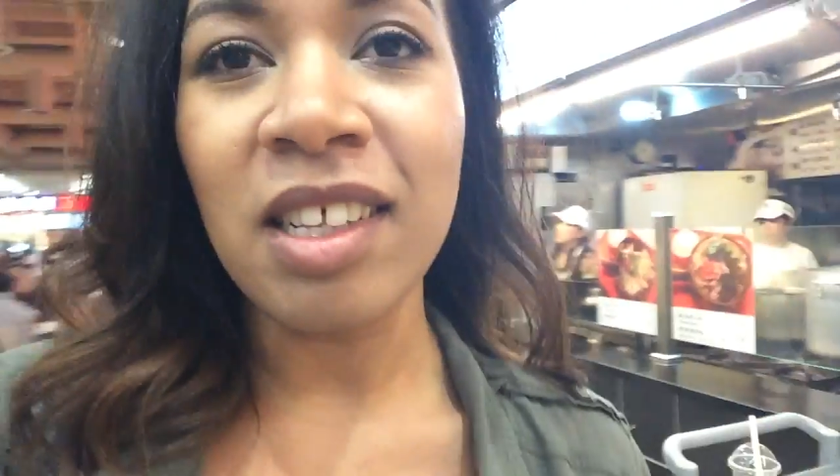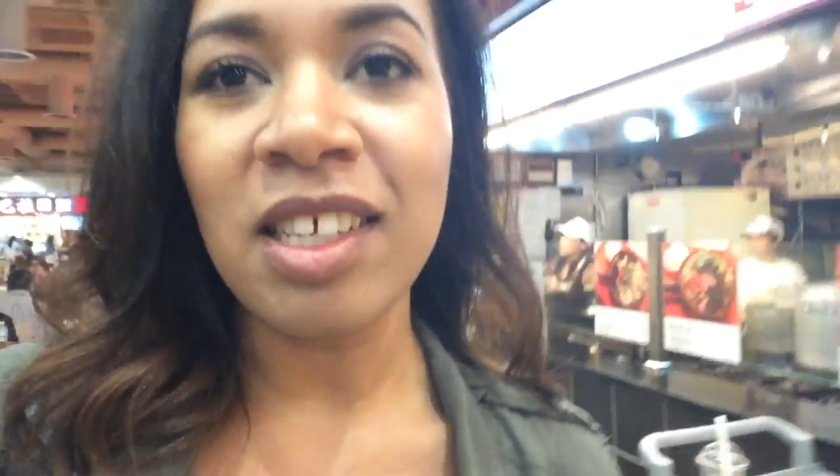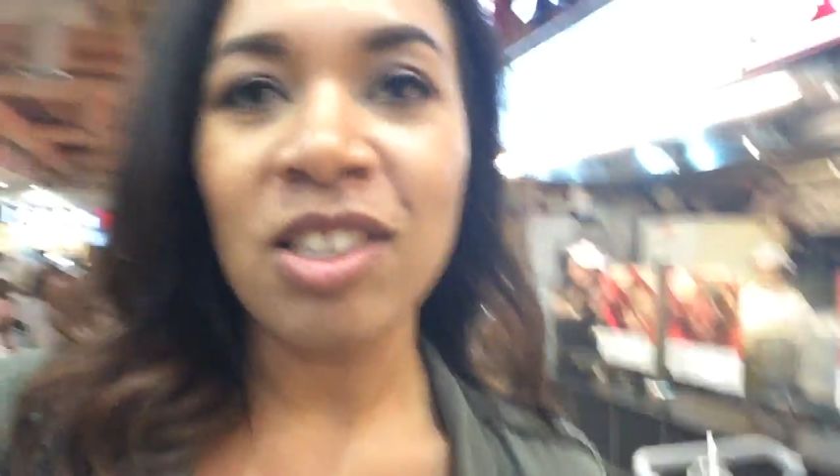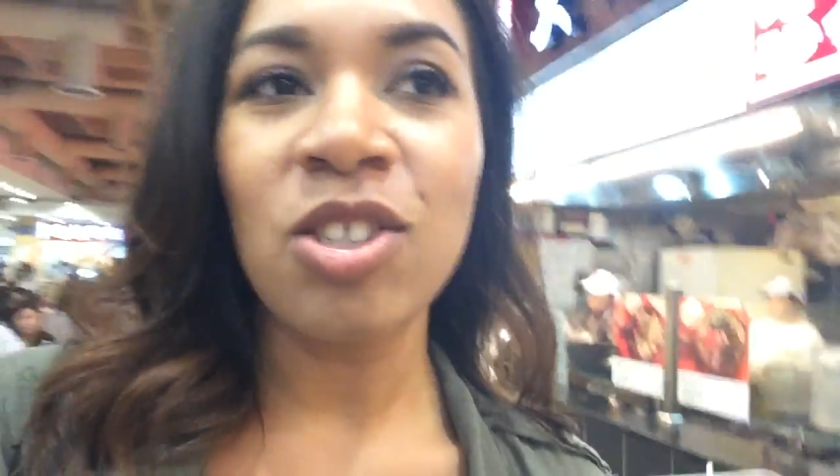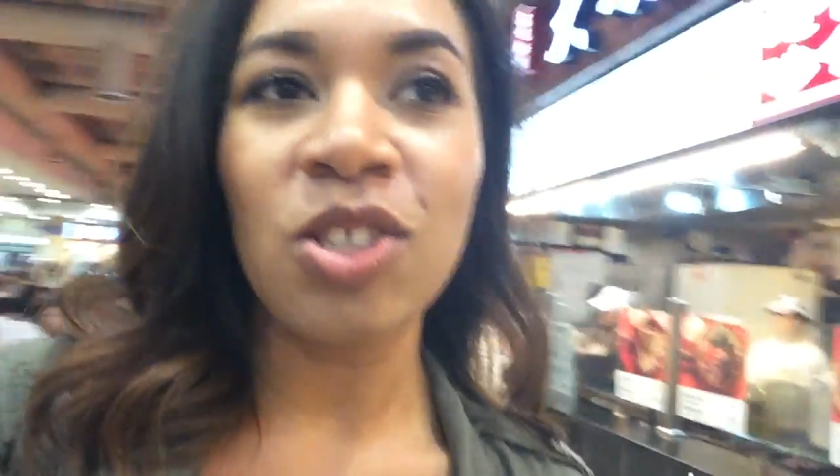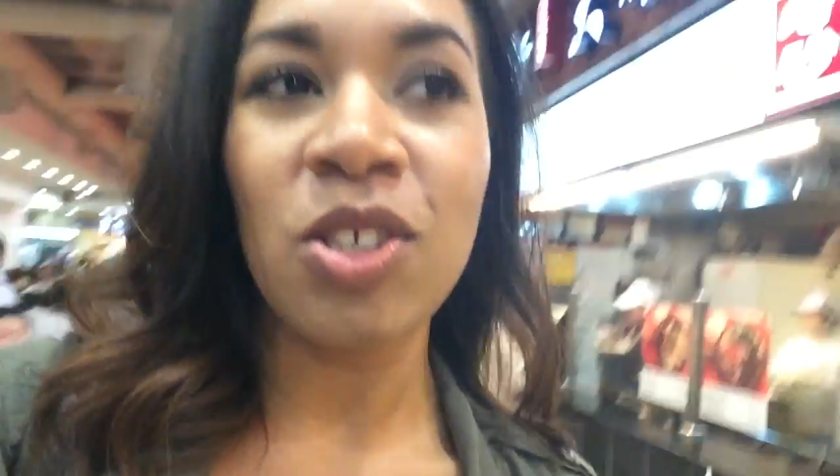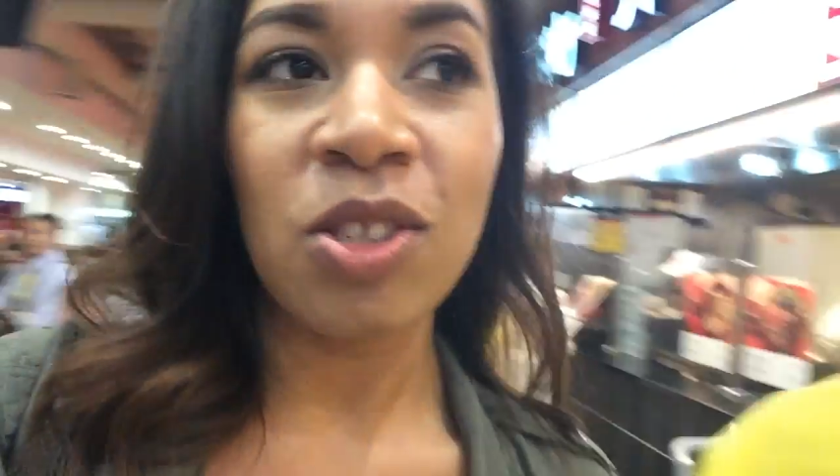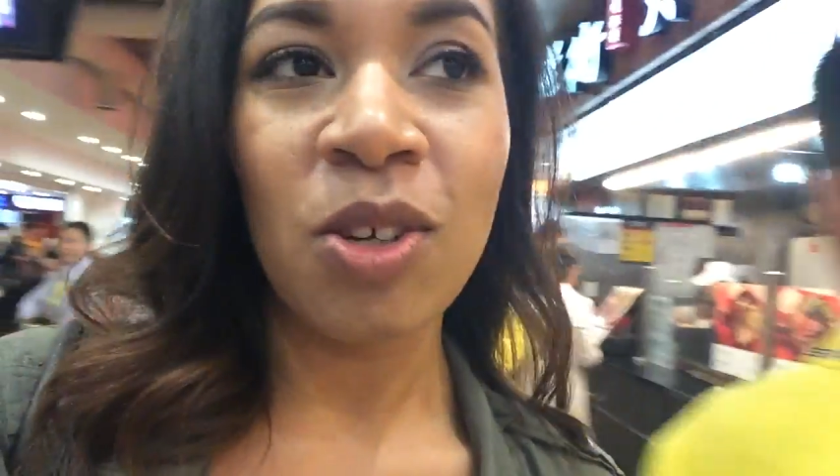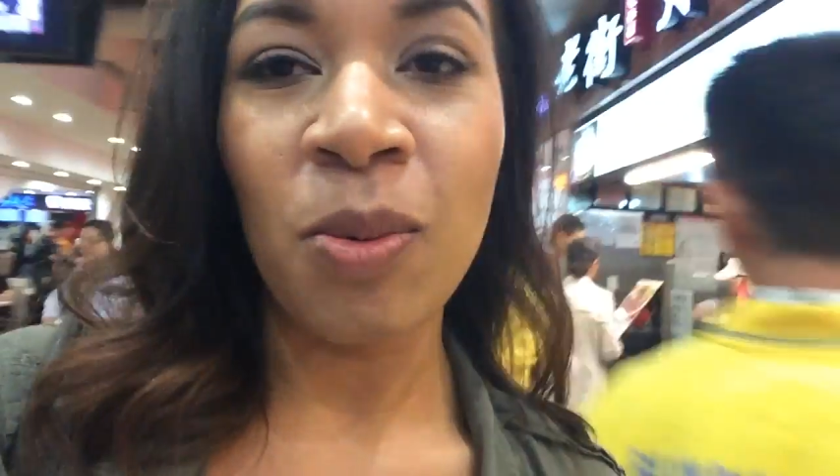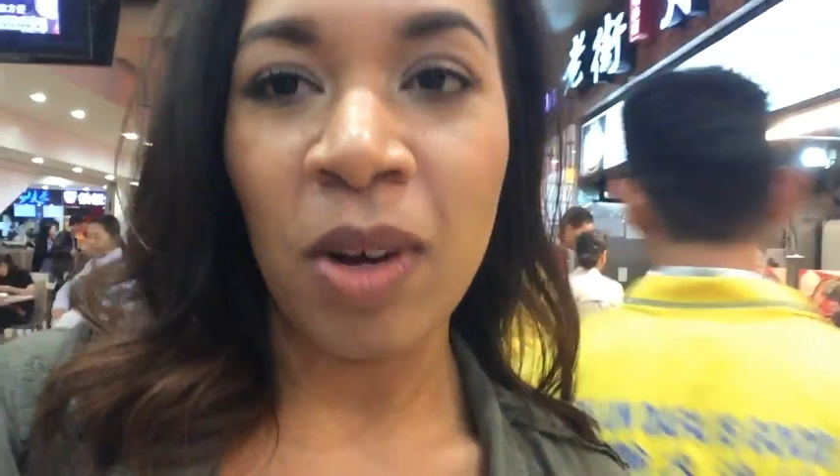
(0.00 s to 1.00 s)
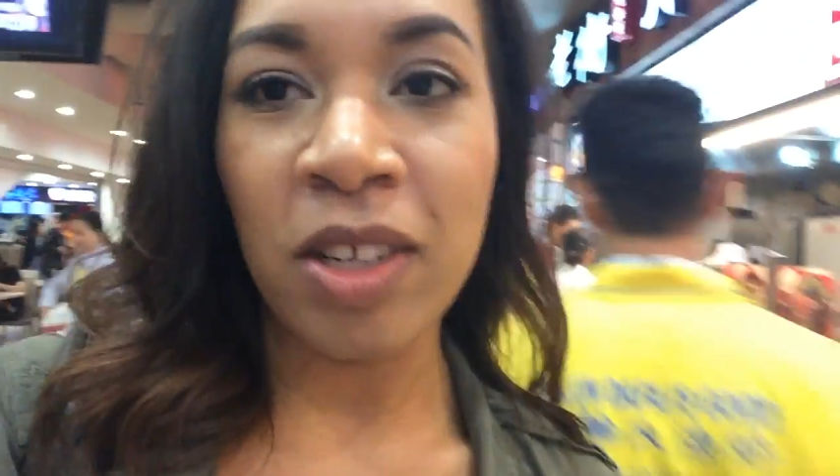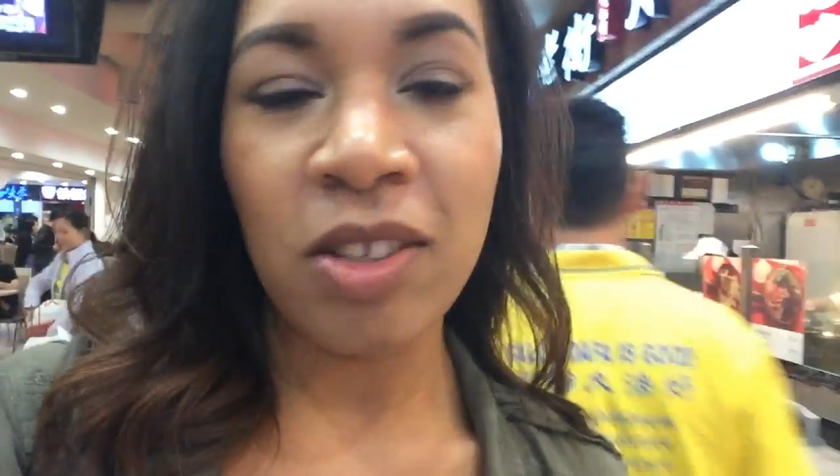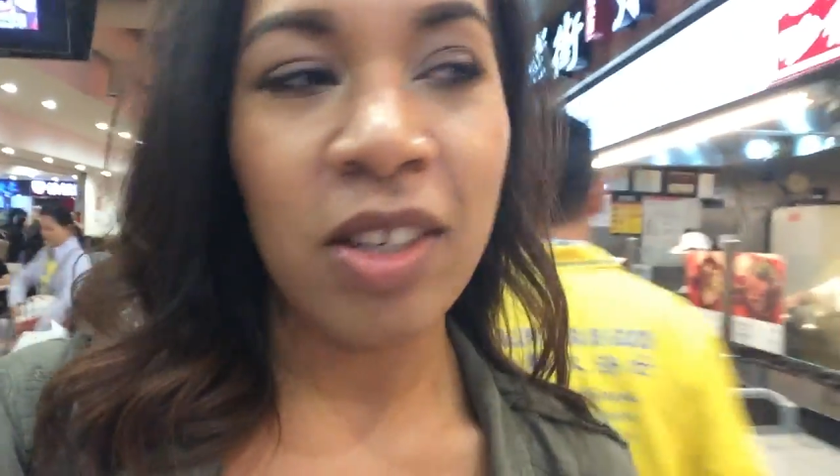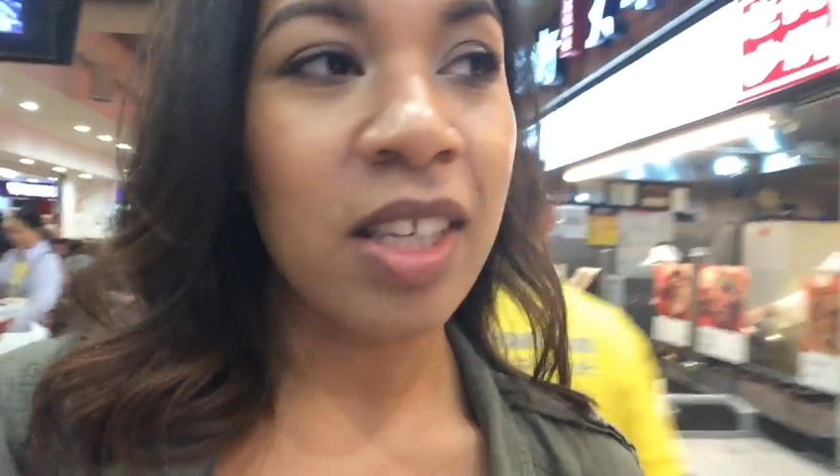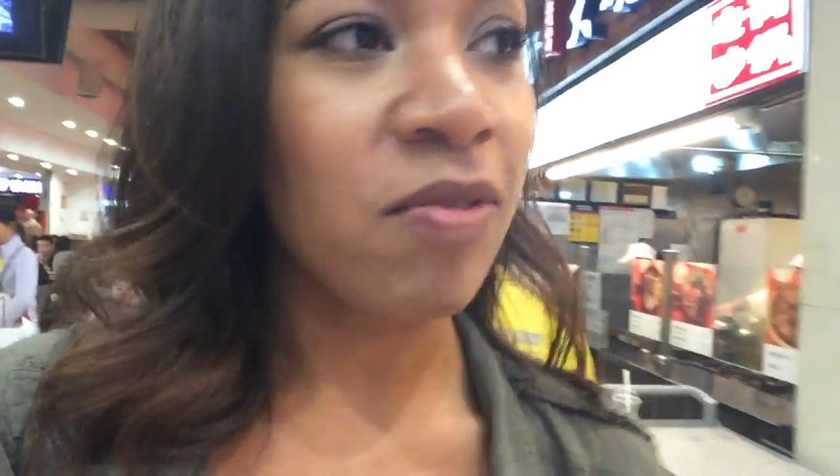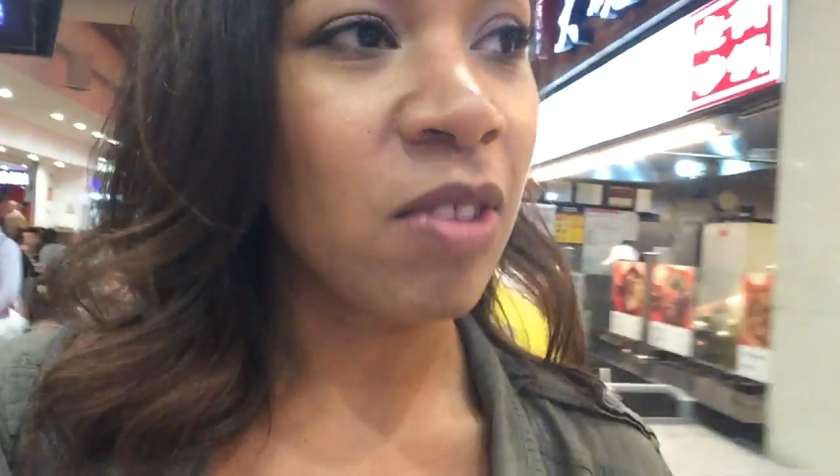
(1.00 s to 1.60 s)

English. You're wondering if